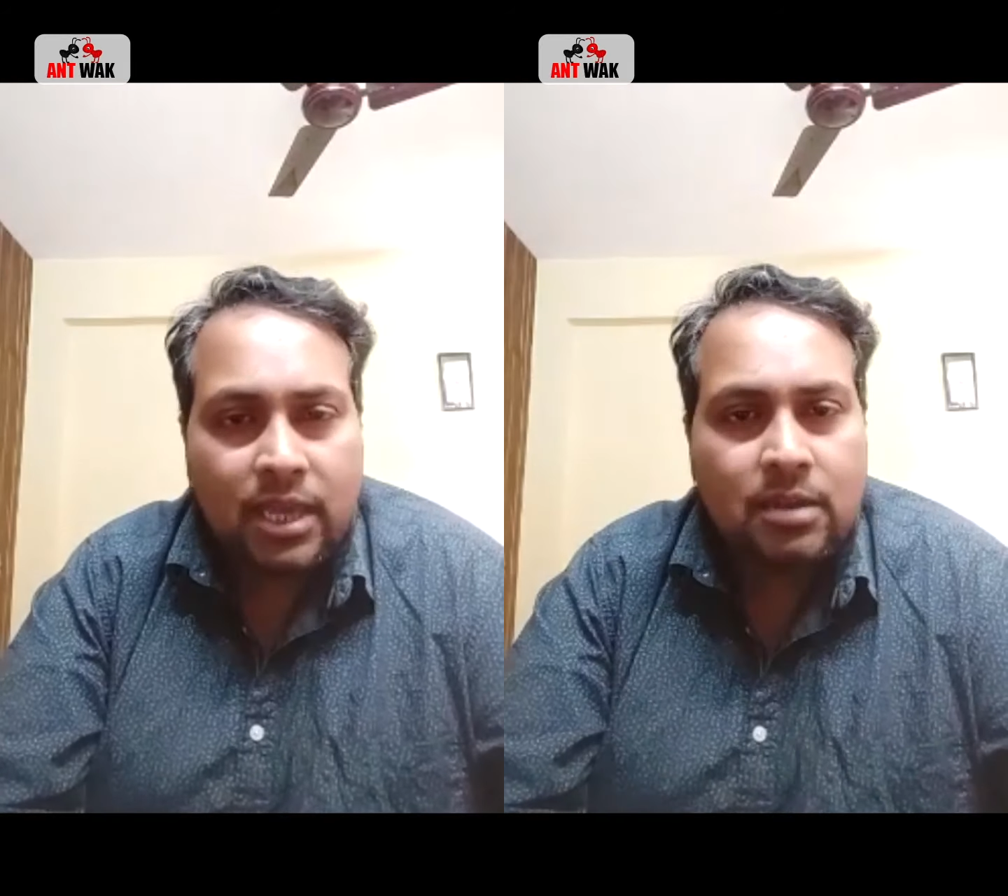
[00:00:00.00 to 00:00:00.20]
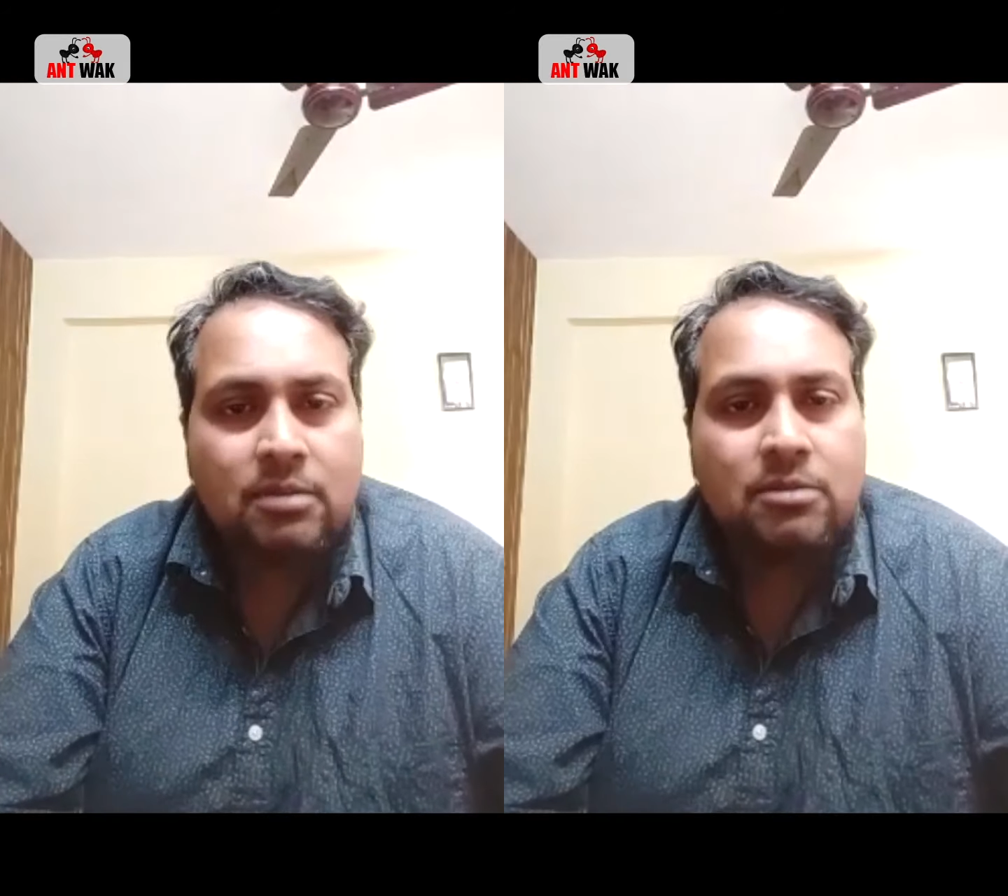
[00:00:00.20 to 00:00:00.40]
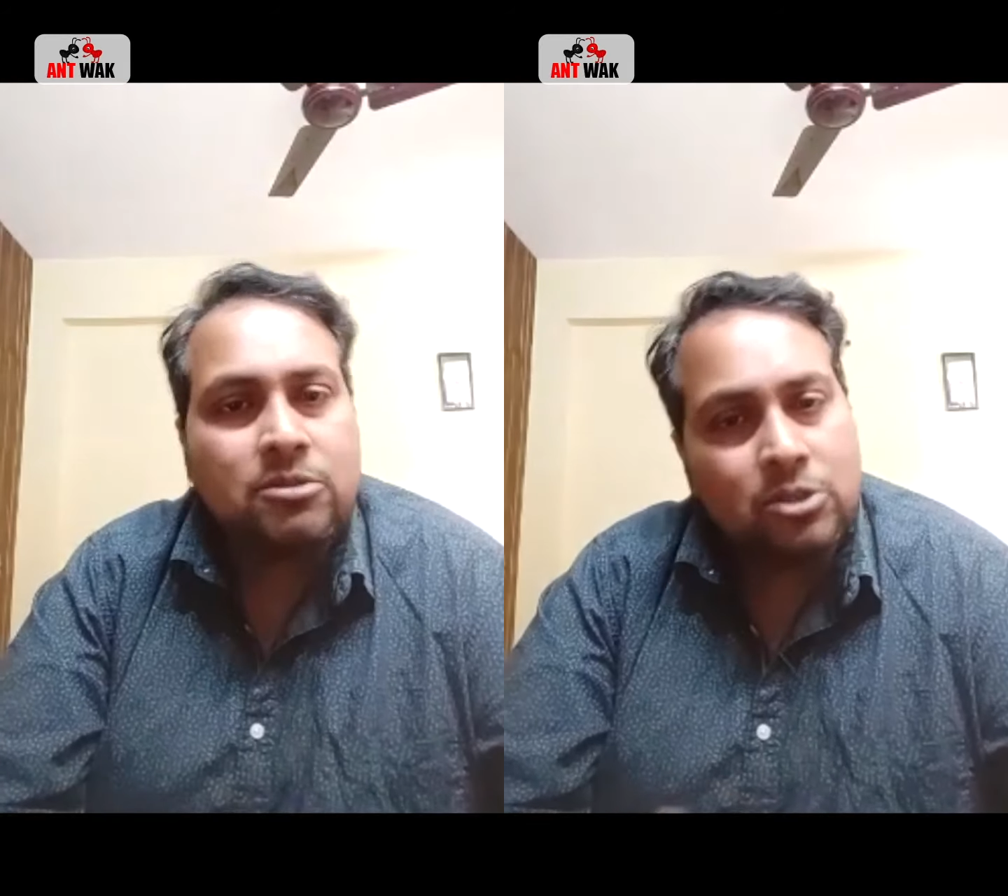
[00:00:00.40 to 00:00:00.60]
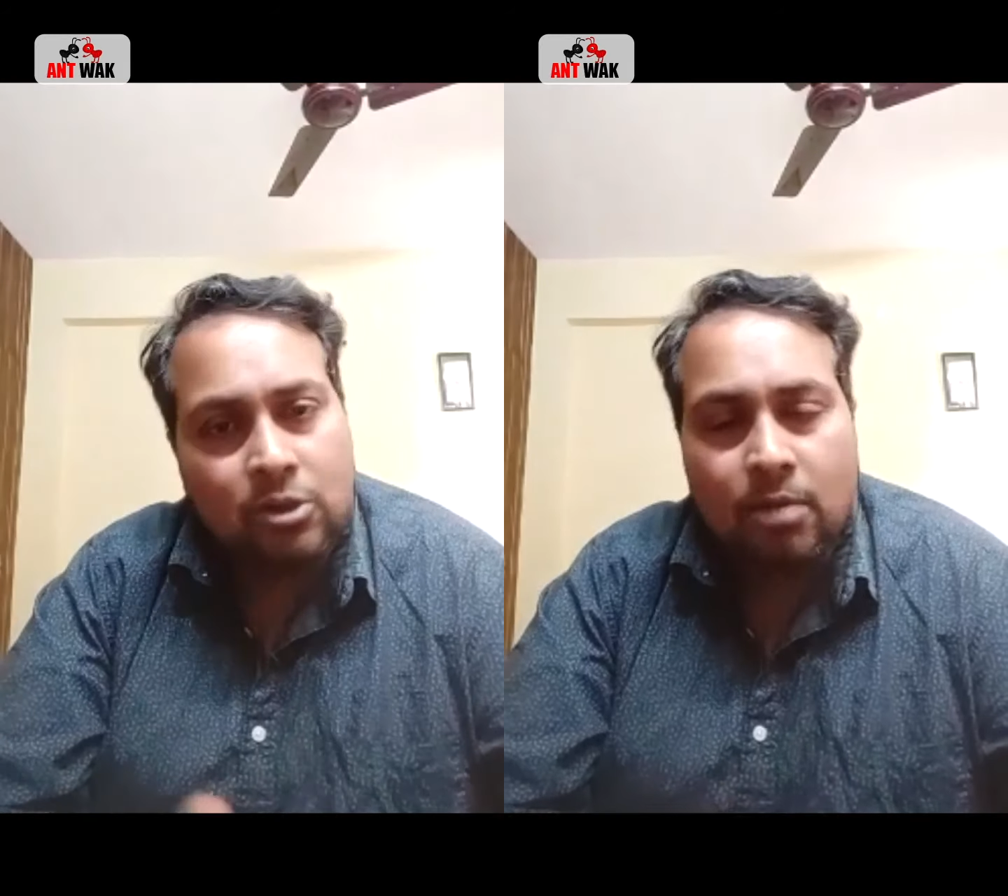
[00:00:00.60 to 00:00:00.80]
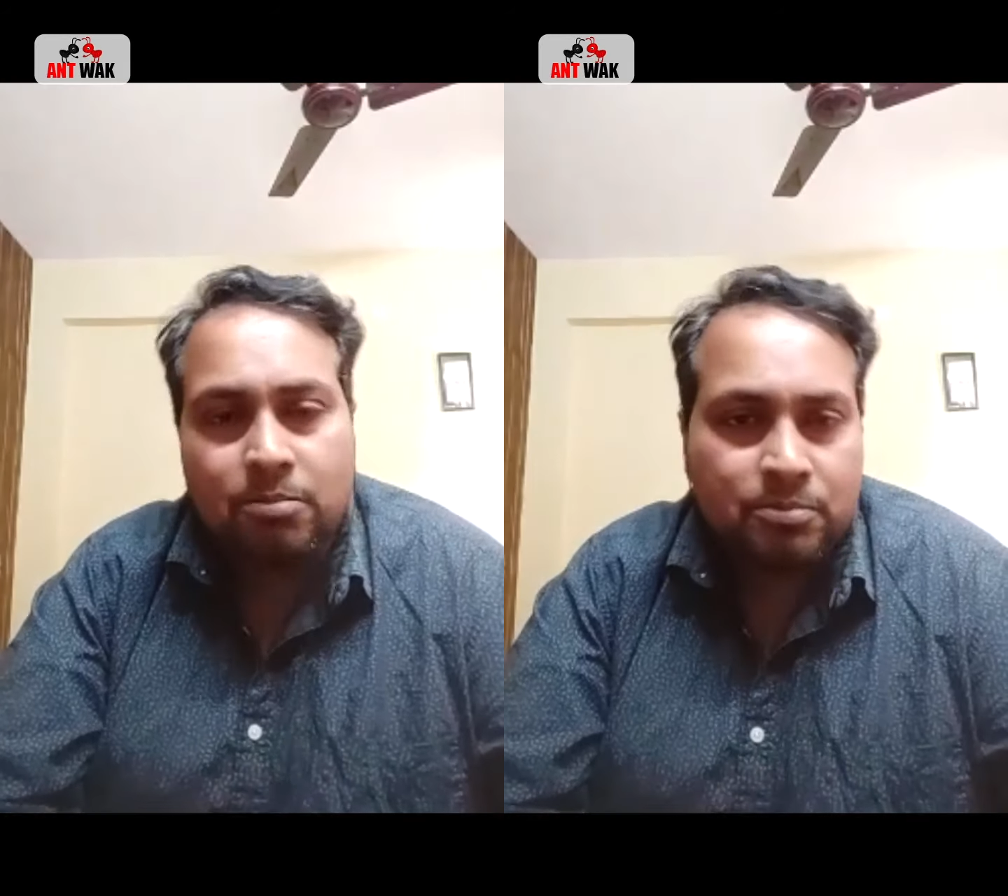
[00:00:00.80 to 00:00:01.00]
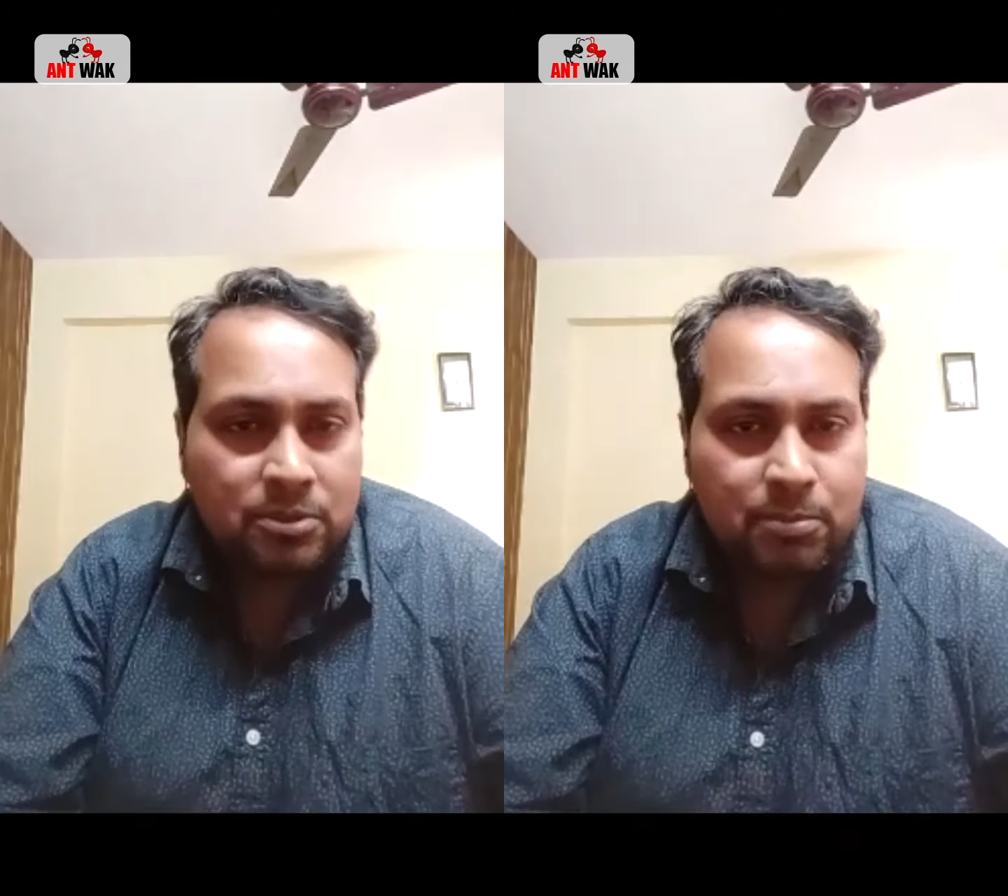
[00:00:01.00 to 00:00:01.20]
then stop